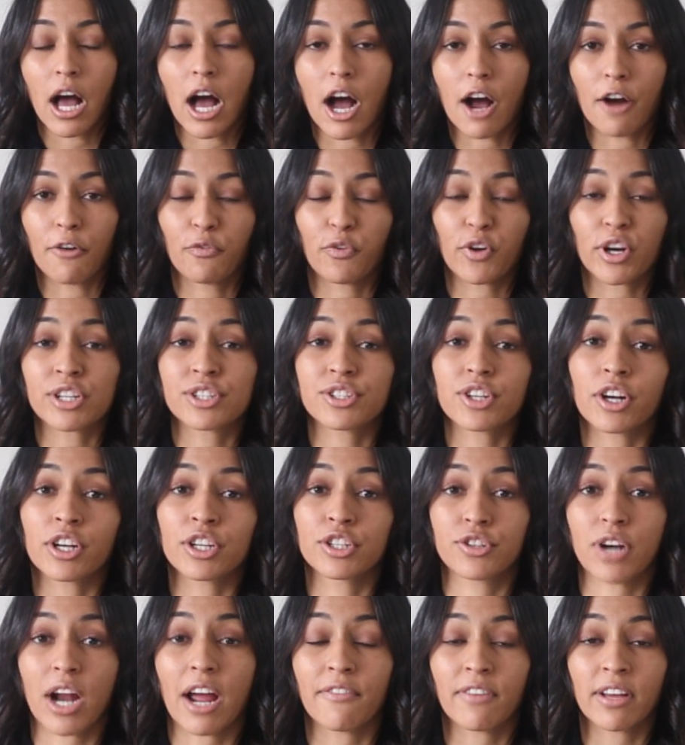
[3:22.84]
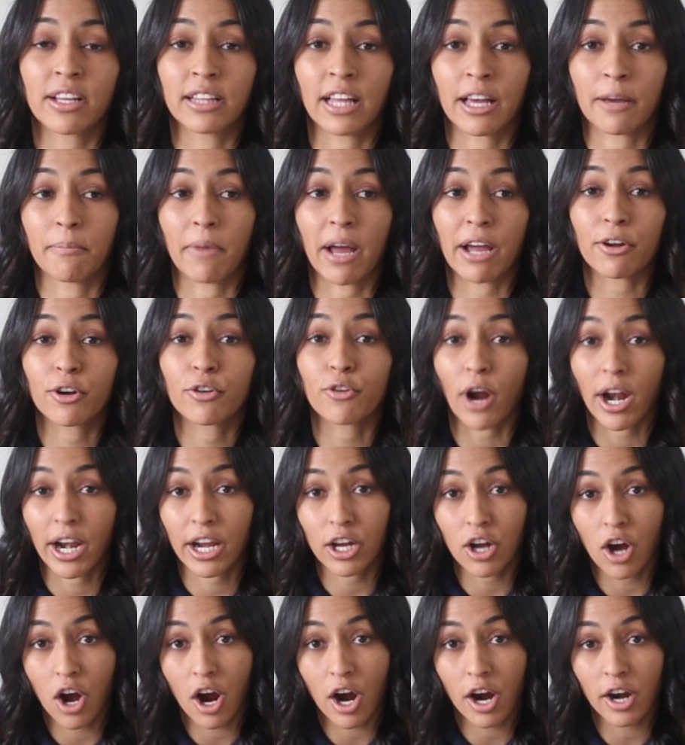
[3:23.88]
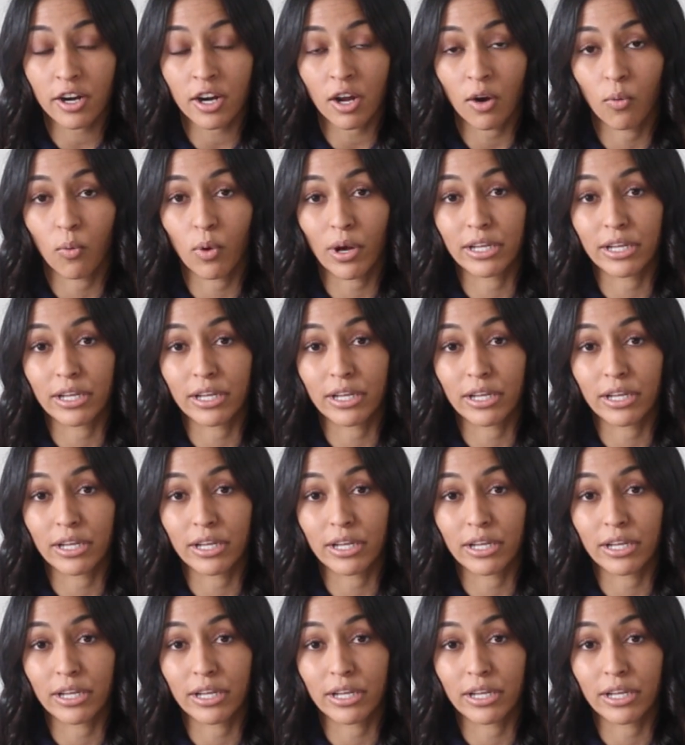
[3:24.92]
Uh, first started driving, like my credit card